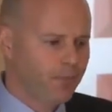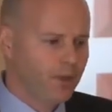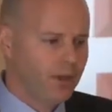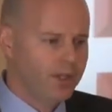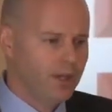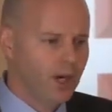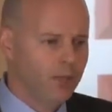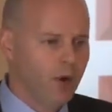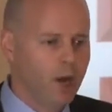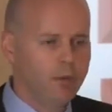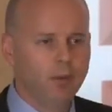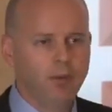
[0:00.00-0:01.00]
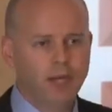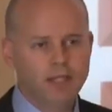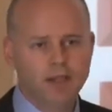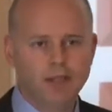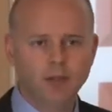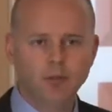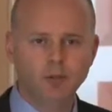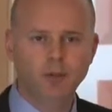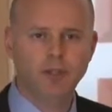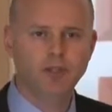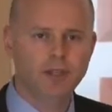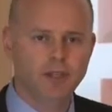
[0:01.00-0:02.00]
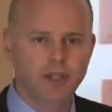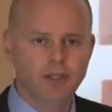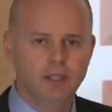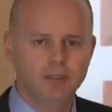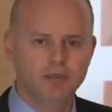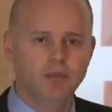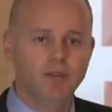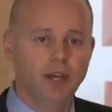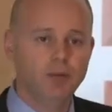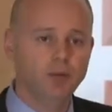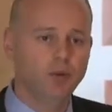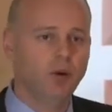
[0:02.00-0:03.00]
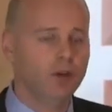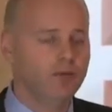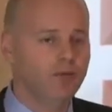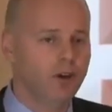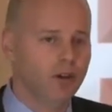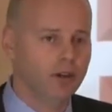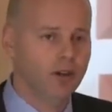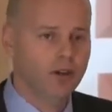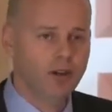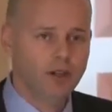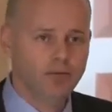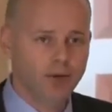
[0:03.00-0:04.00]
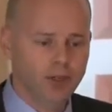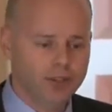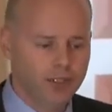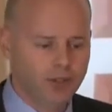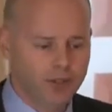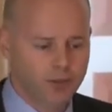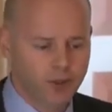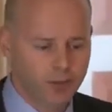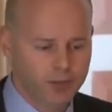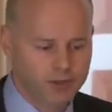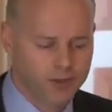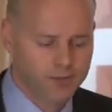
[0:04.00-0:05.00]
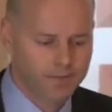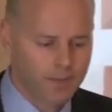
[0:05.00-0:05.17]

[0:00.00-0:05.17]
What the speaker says: there's a high probability that he will be using that diesel, that would qualify for hedge accounting purposes.